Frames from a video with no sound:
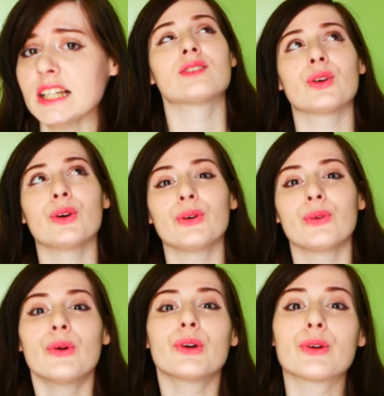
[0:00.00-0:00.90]

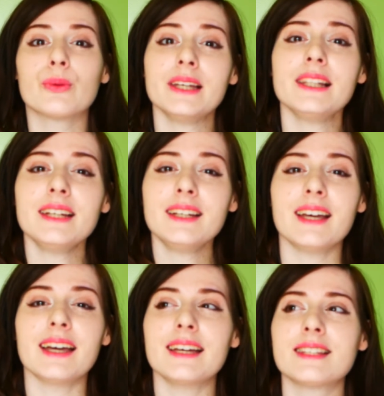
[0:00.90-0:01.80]
So Guilin,
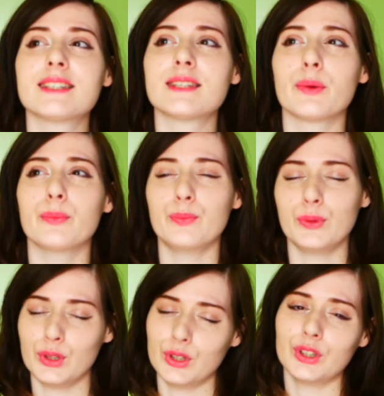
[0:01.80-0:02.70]
it's
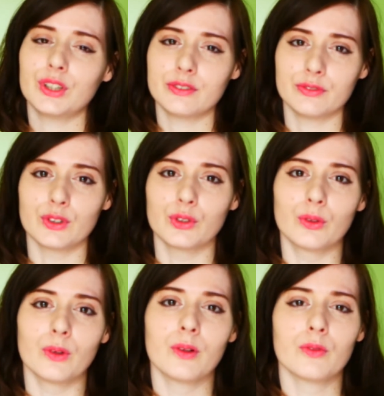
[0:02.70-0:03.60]

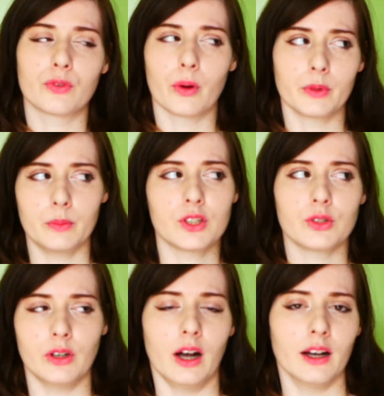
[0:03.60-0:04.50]
beautiful from the
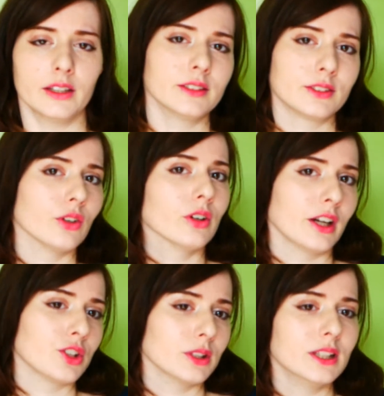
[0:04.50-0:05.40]
picture I saw
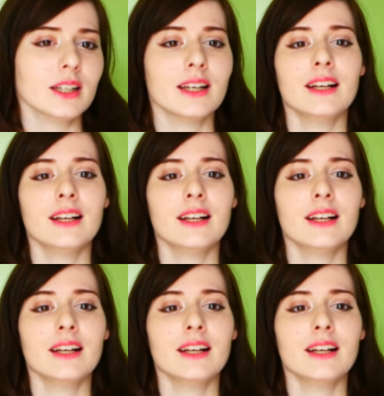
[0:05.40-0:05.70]
actually.